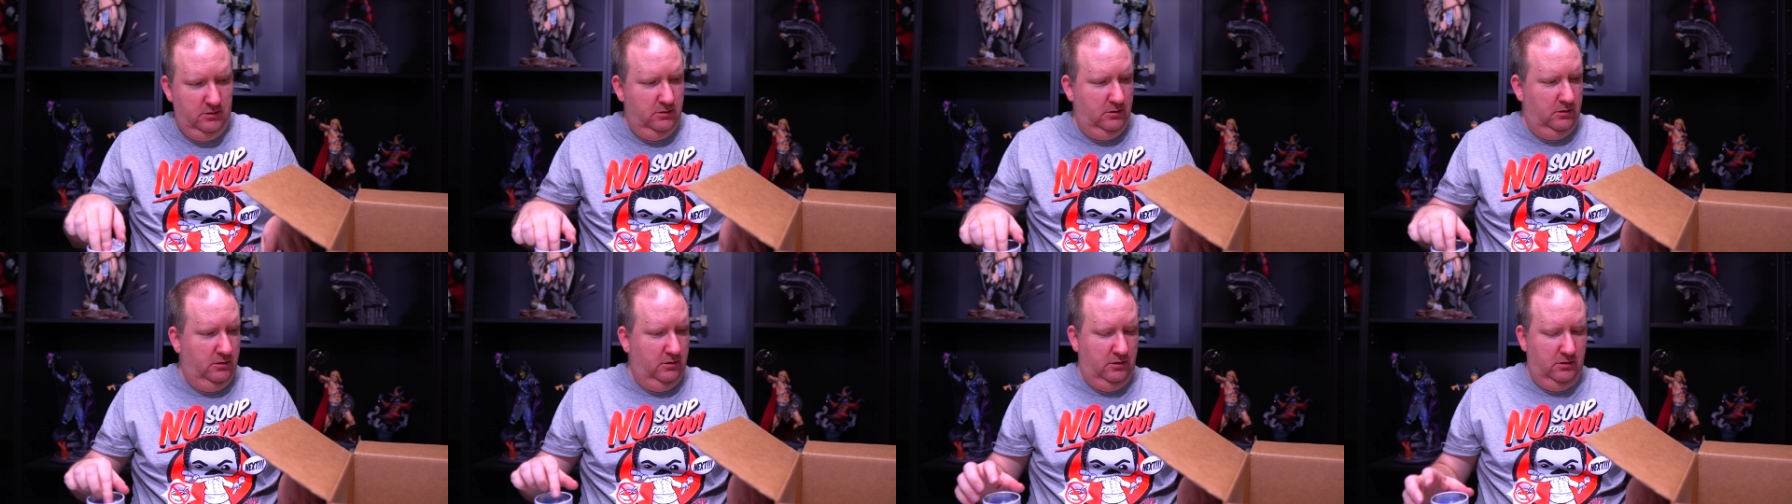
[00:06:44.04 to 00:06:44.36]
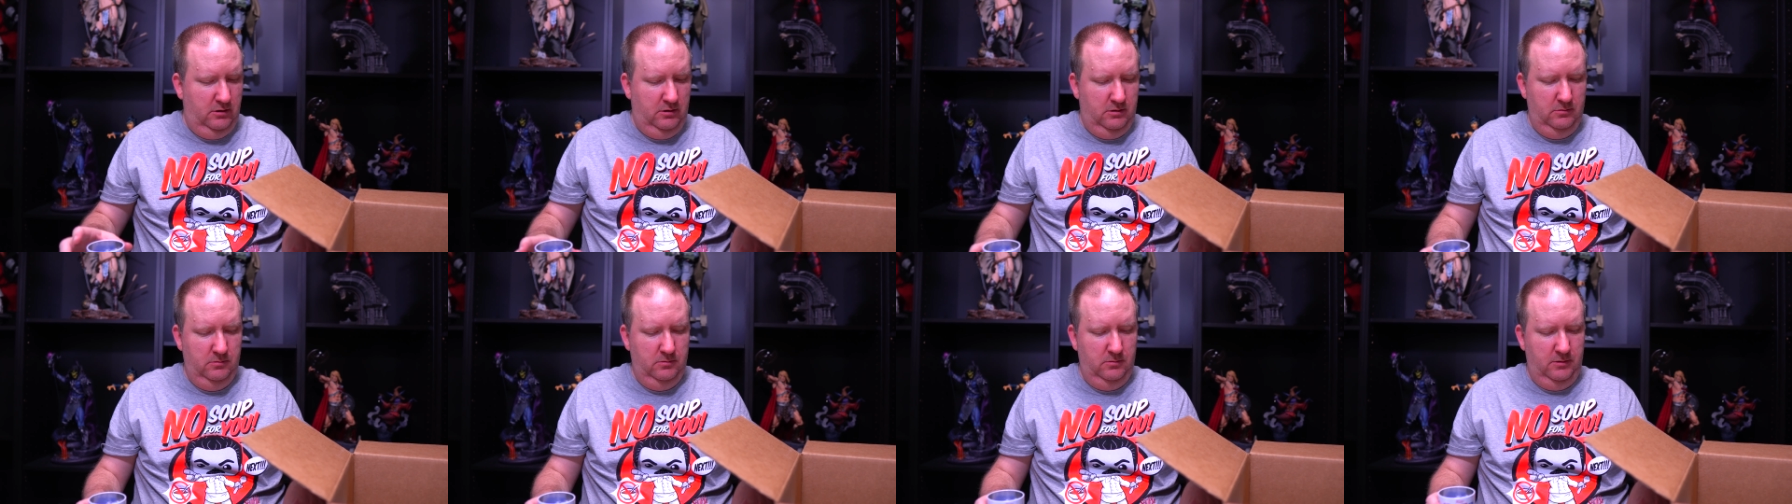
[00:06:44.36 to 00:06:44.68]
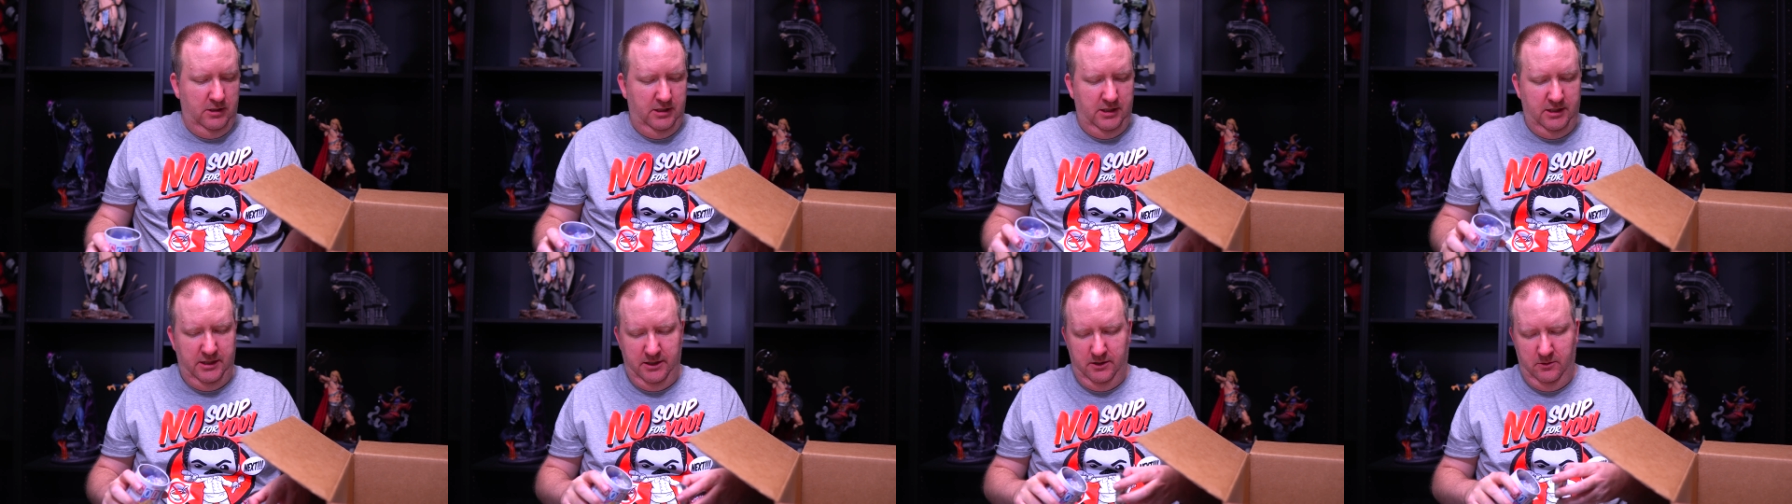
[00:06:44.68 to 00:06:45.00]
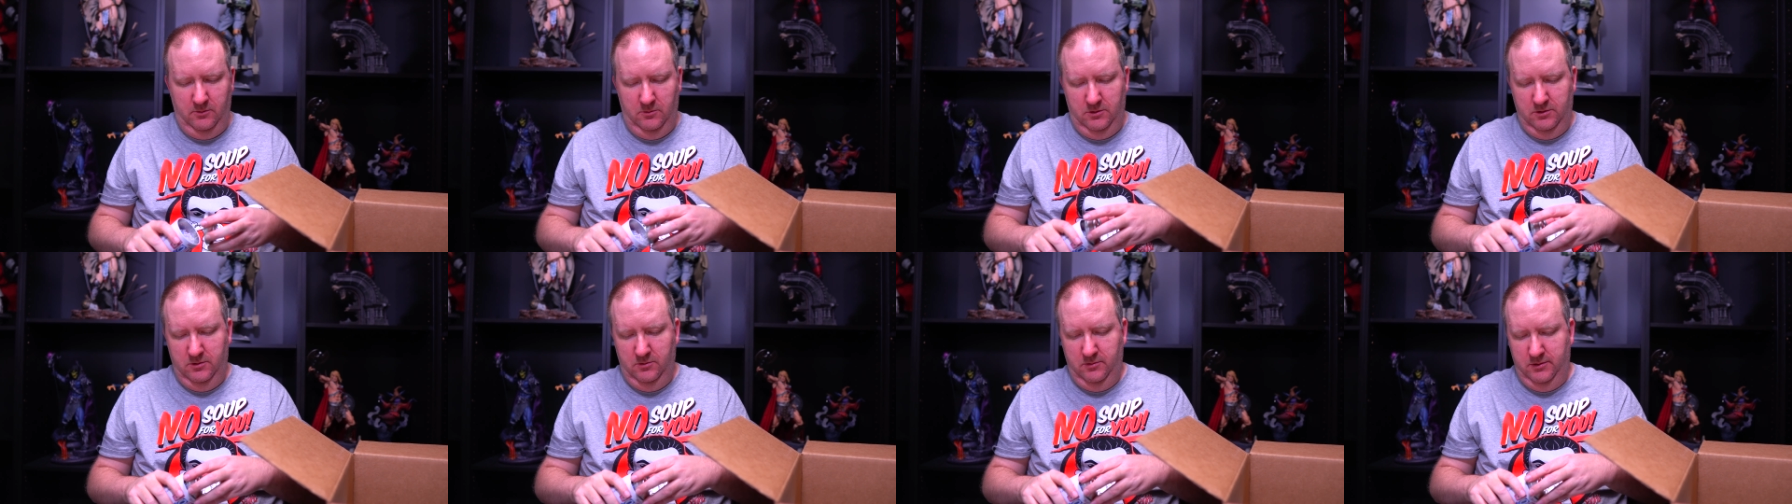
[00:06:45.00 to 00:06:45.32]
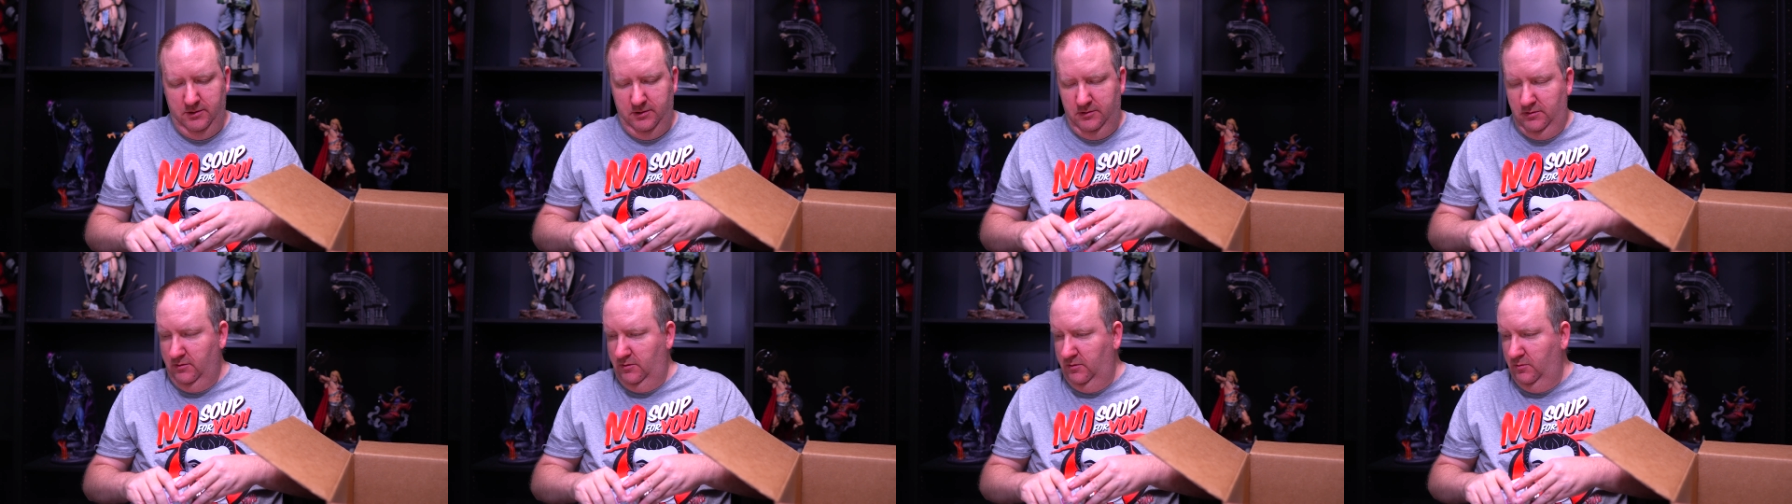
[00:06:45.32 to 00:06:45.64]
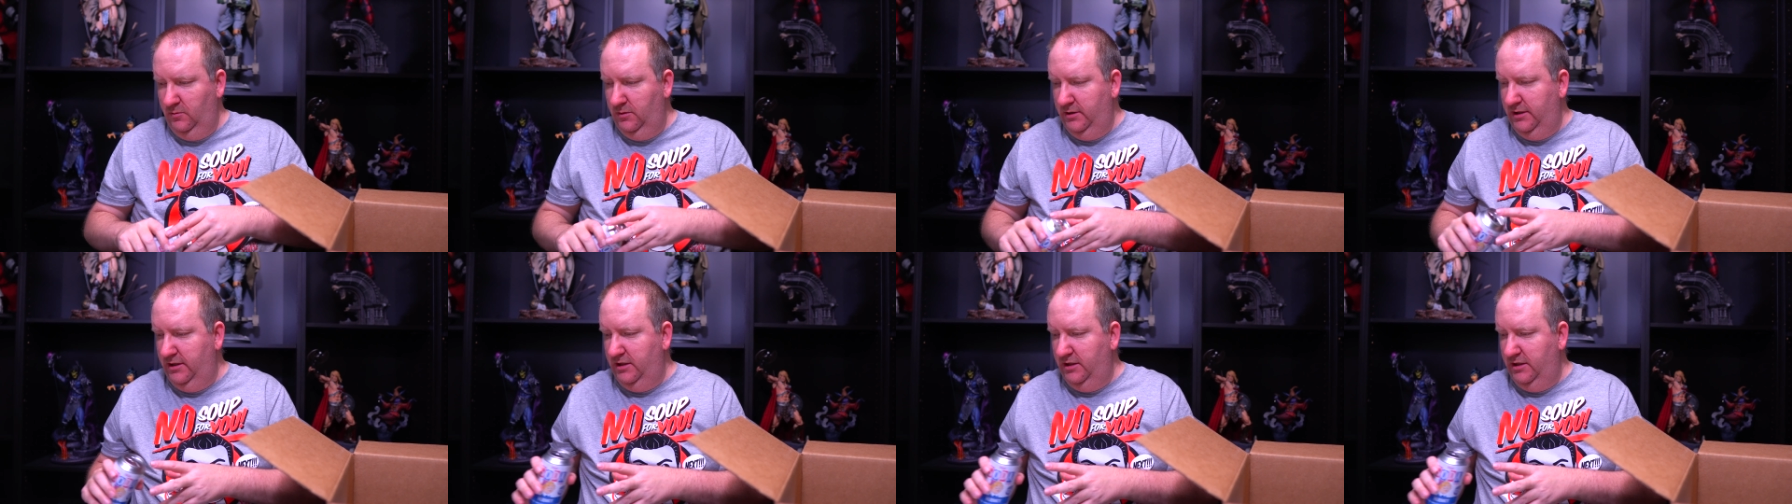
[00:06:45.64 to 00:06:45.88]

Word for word: All right, what, what